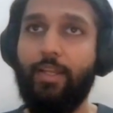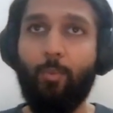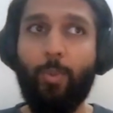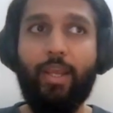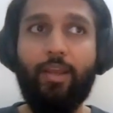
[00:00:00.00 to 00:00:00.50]

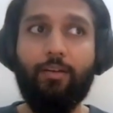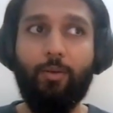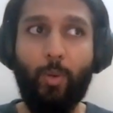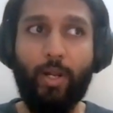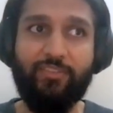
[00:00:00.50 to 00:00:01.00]
Where
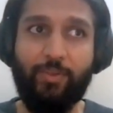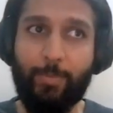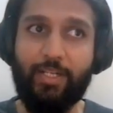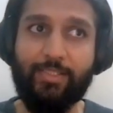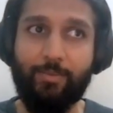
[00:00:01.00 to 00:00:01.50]
once we
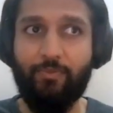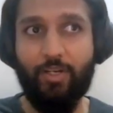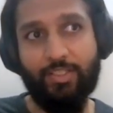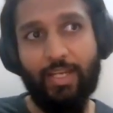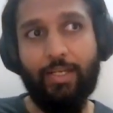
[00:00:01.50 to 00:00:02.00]
built some
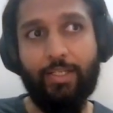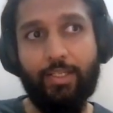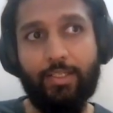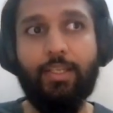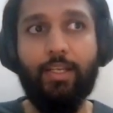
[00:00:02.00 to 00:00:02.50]
functionality
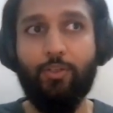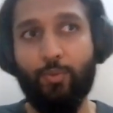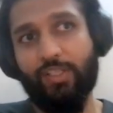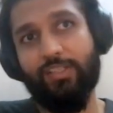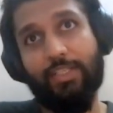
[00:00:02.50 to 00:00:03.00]
in,
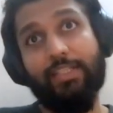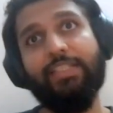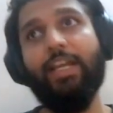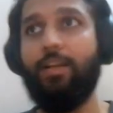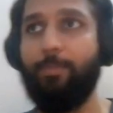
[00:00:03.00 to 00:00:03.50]
users did
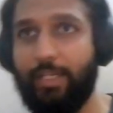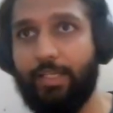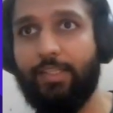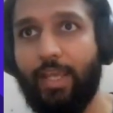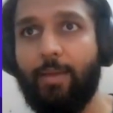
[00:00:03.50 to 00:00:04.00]
start
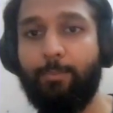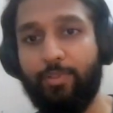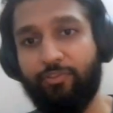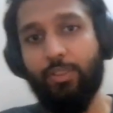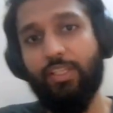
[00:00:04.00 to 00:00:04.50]
updating the app.
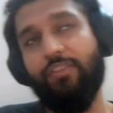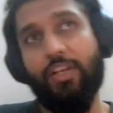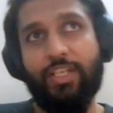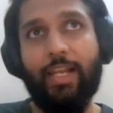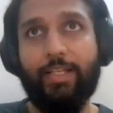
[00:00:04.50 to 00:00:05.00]
Before this
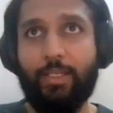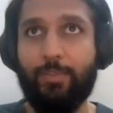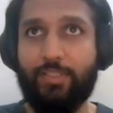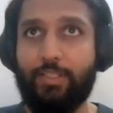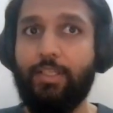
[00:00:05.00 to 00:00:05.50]
functionality
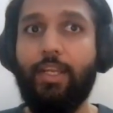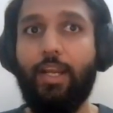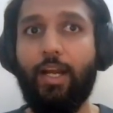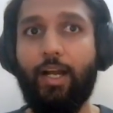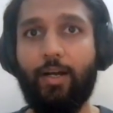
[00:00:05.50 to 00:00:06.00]
was in,
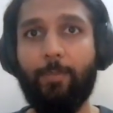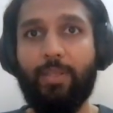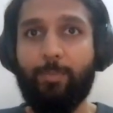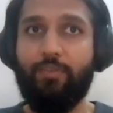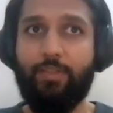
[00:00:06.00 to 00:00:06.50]
uh,
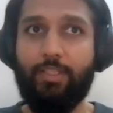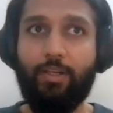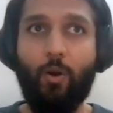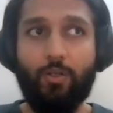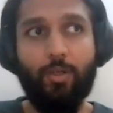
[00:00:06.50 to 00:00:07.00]
people with
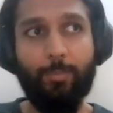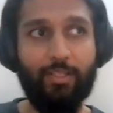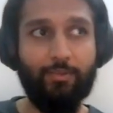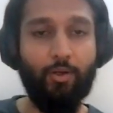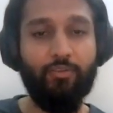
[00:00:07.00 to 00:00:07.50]
auto
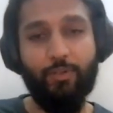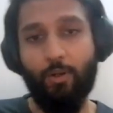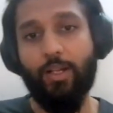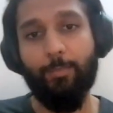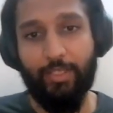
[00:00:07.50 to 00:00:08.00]
updates off were
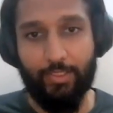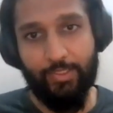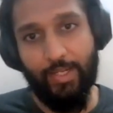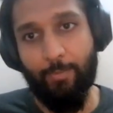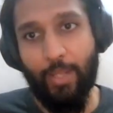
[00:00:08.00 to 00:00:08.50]
not updating
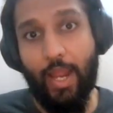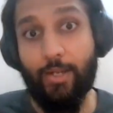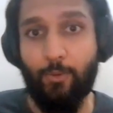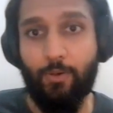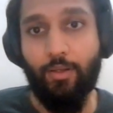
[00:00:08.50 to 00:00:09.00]
the app at
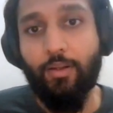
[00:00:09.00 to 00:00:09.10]
all.